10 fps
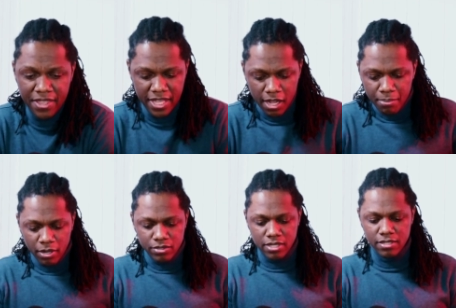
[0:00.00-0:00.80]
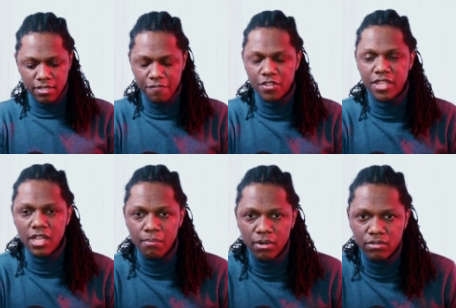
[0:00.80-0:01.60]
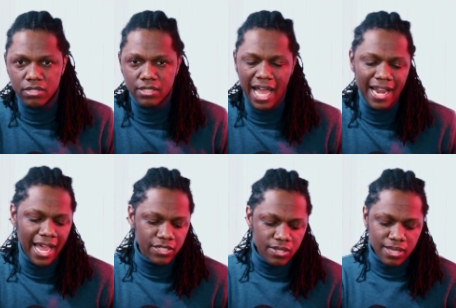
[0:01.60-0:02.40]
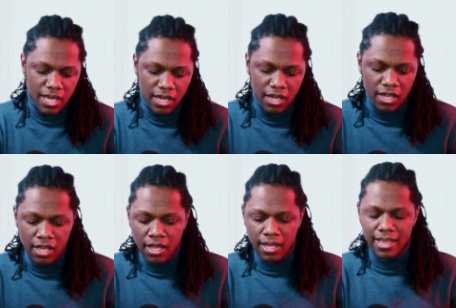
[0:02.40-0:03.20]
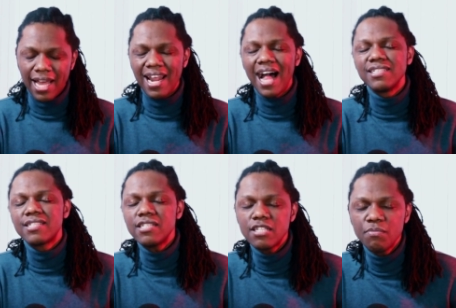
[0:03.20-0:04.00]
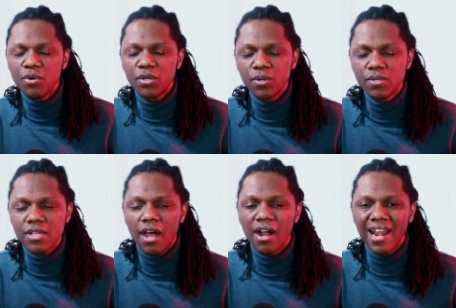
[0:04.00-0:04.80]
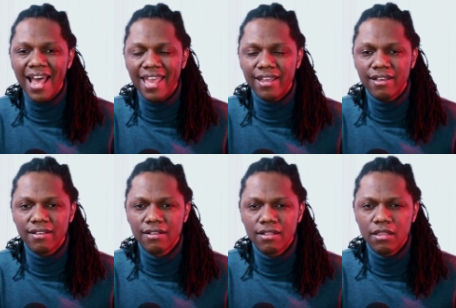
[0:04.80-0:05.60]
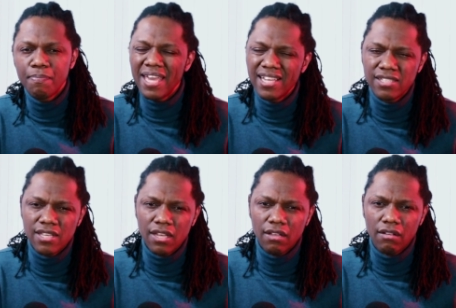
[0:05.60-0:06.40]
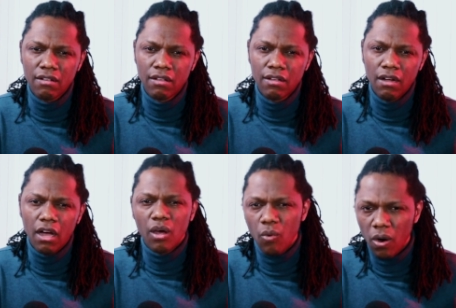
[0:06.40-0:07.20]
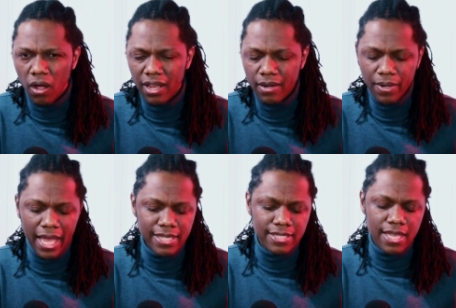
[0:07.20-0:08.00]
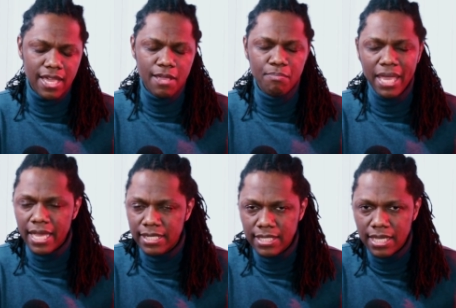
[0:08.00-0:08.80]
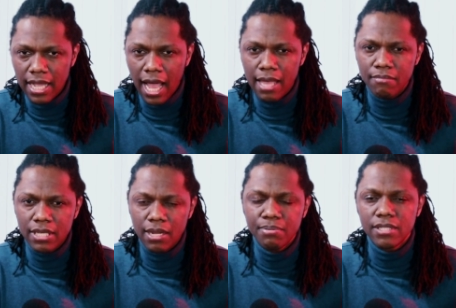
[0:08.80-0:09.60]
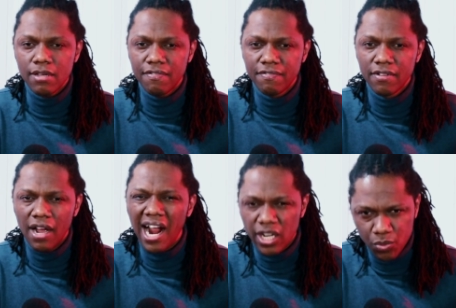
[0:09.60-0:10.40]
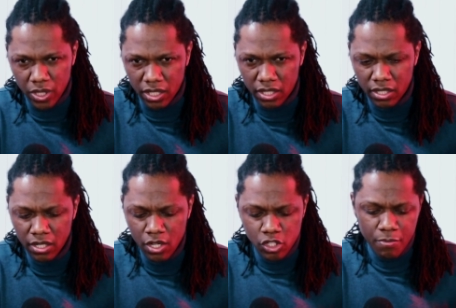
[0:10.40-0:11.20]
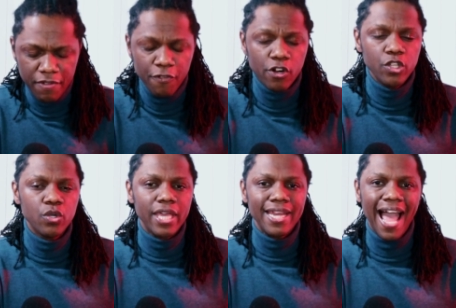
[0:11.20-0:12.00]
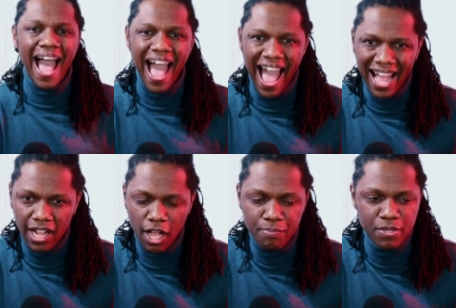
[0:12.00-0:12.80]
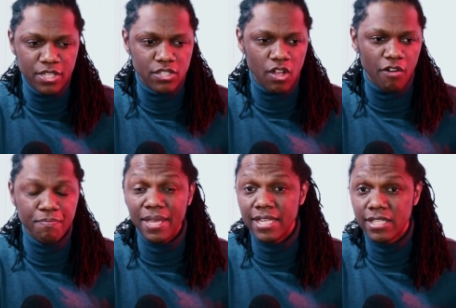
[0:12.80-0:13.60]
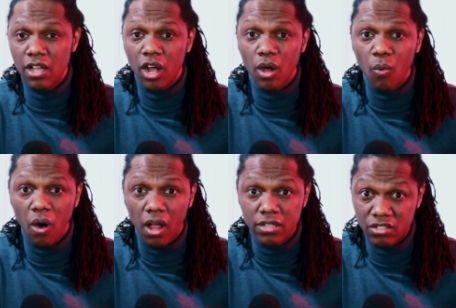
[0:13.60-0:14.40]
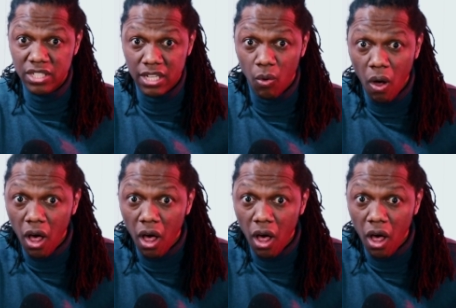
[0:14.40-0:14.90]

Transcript: The thing about it, if you think about it, I like to think that Altissimo notes are like the painting on a wall. And when I say painting, I mean a piece of artwork. So before you can hang a piece of painting on a wall, you need a